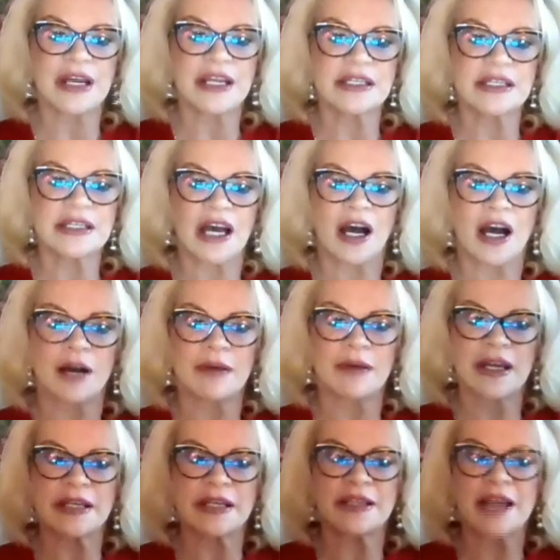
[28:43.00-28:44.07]

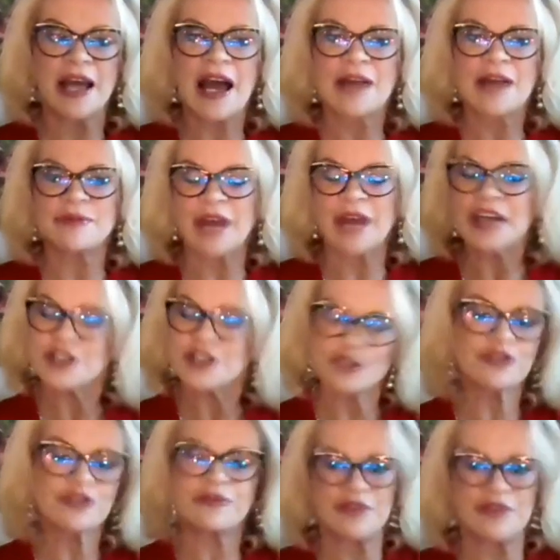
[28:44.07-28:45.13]
and not sure
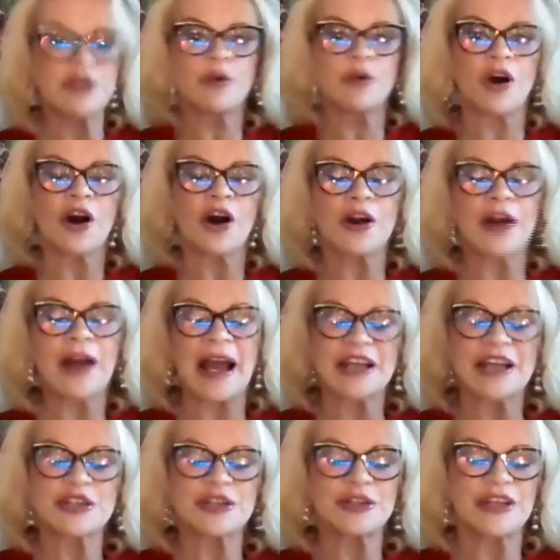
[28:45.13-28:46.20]
if you are
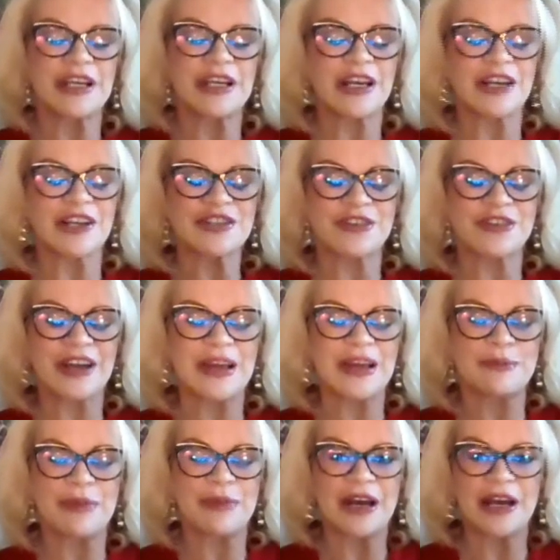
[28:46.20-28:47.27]
actually in Australia,
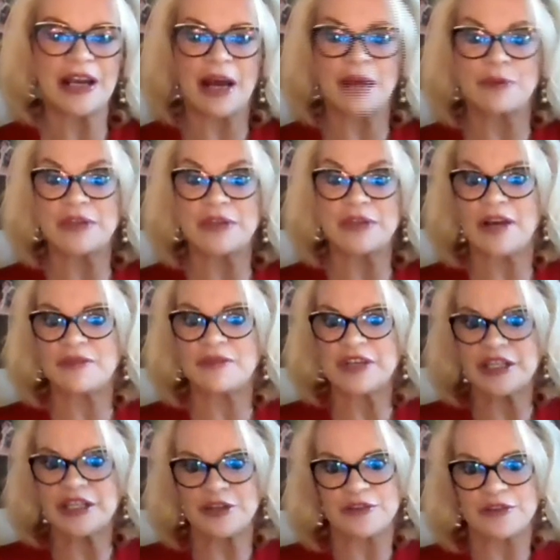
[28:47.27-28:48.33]
but I would love to
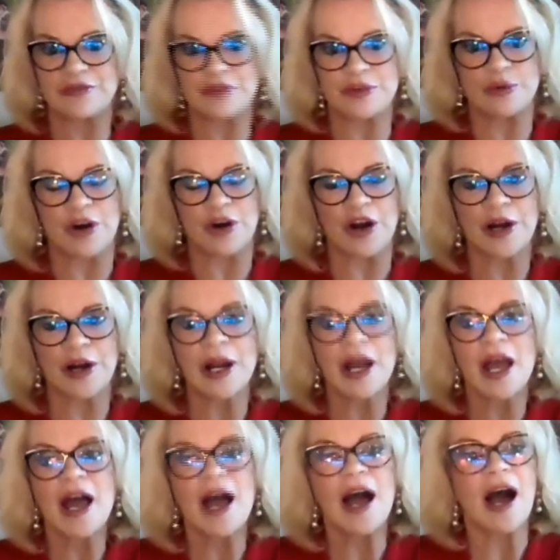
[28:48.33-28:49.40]
hear if you are.
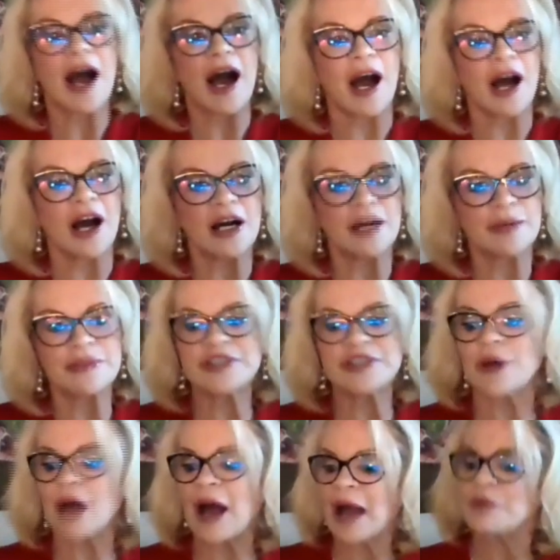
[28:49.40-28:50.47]
So
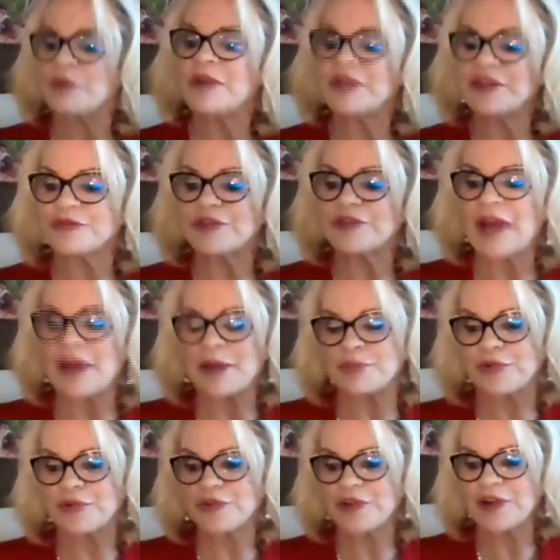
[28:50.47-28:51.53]
I went through that
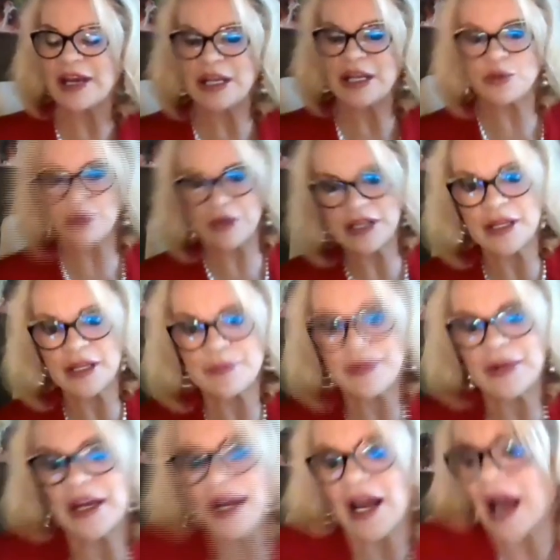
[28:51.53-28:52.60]
pretty quickly,
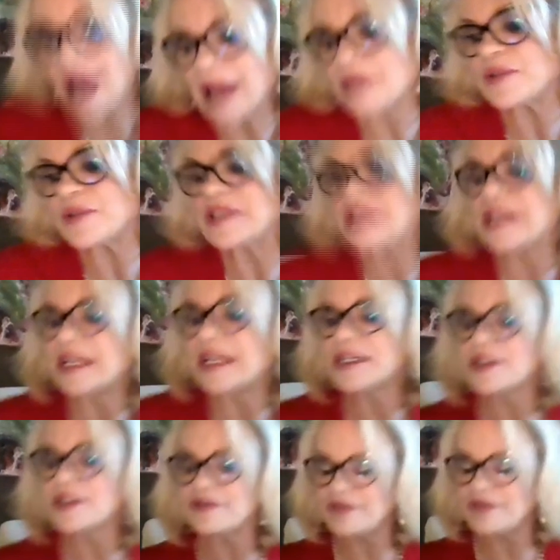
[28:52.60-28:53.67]
but I needed to
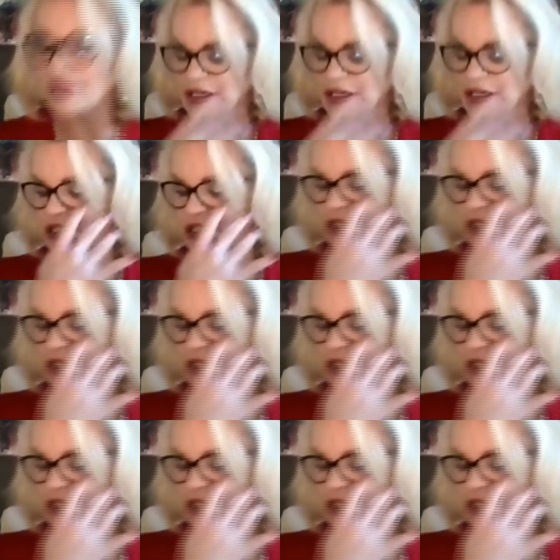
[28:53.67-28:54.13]
finish.